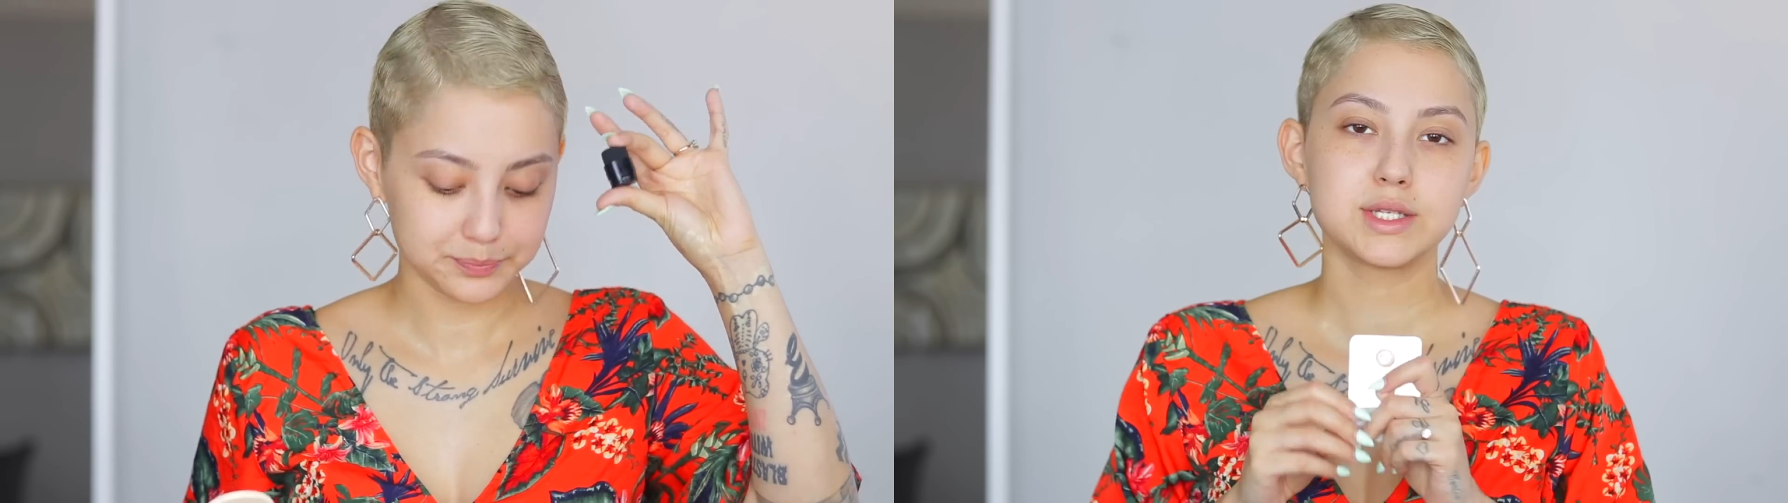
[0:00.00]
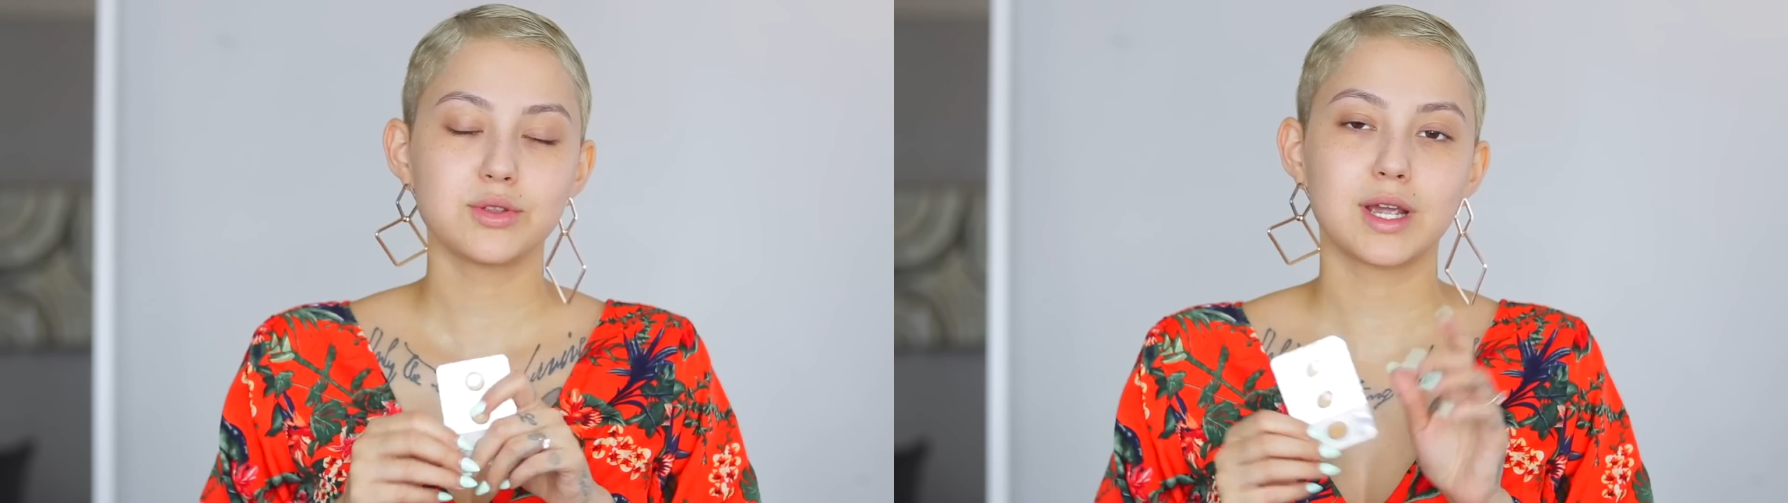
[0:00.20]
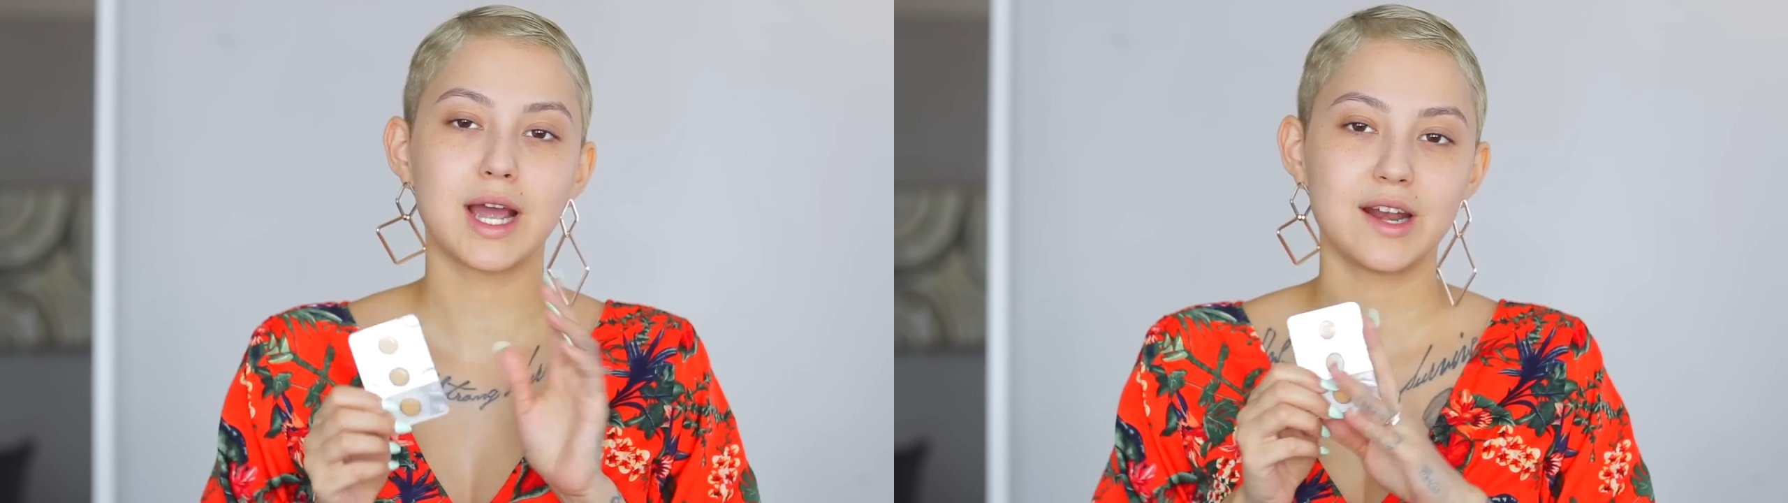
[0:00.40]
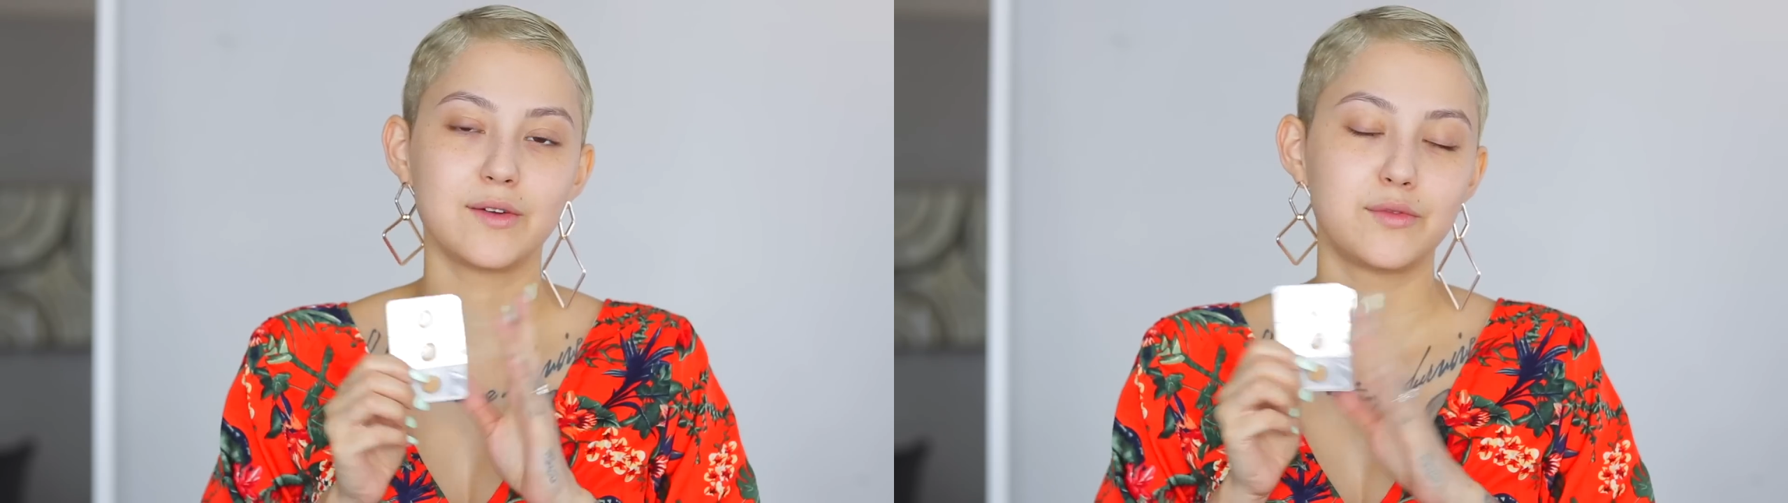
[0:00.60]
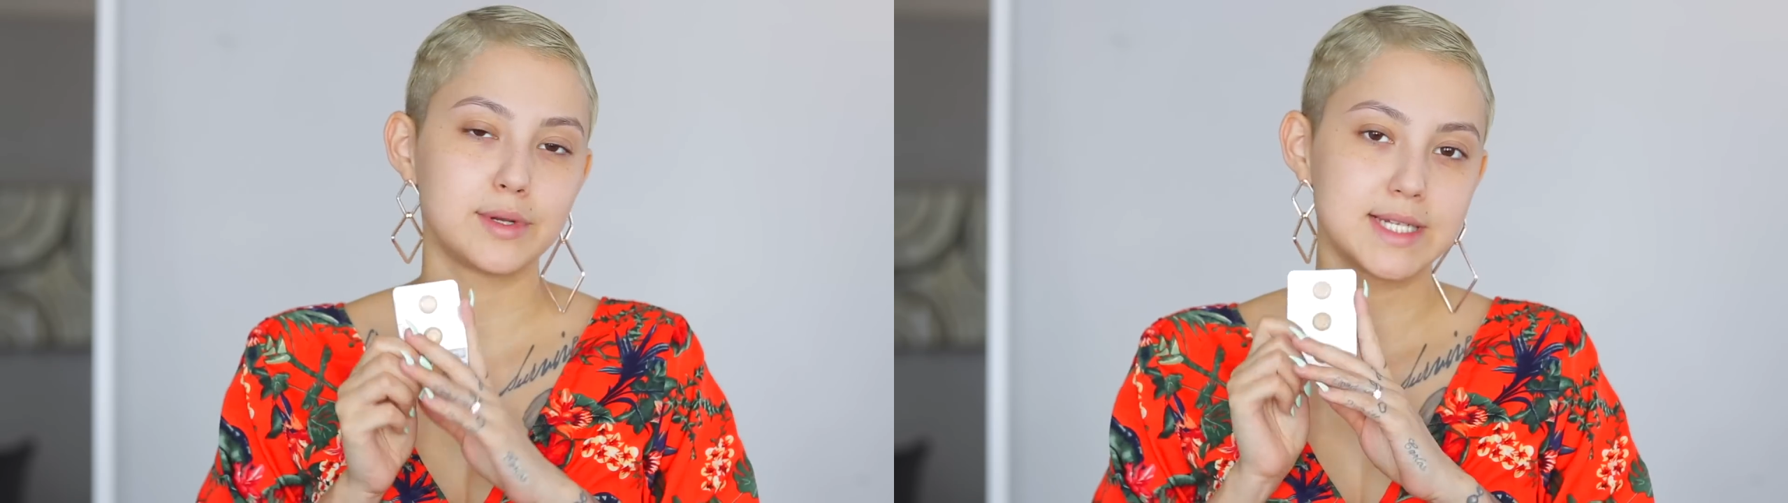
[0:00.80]
These are the kind
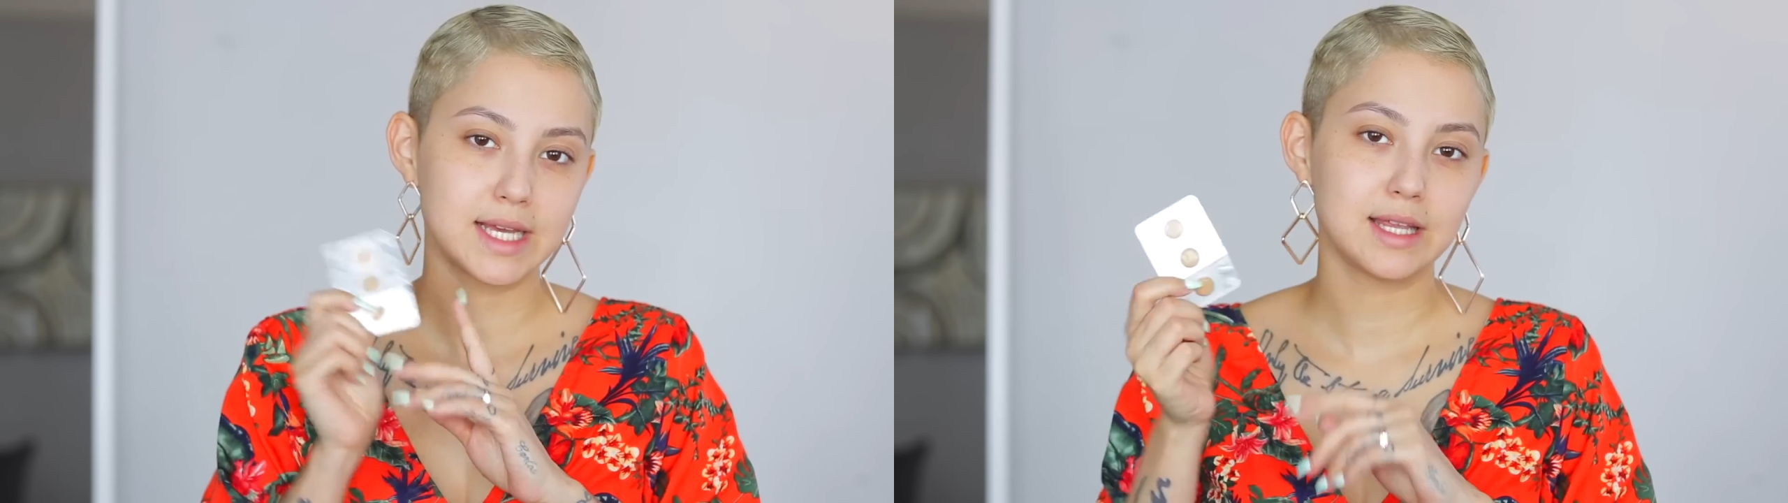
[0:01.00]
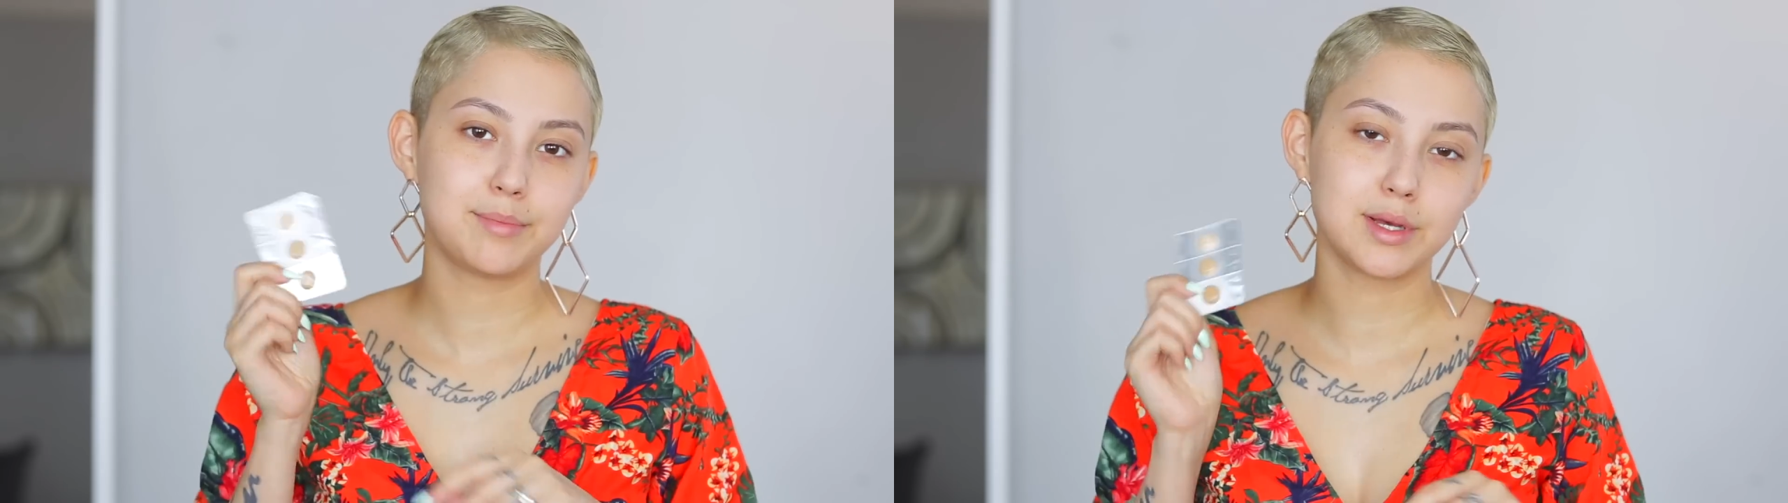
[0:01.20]
of daily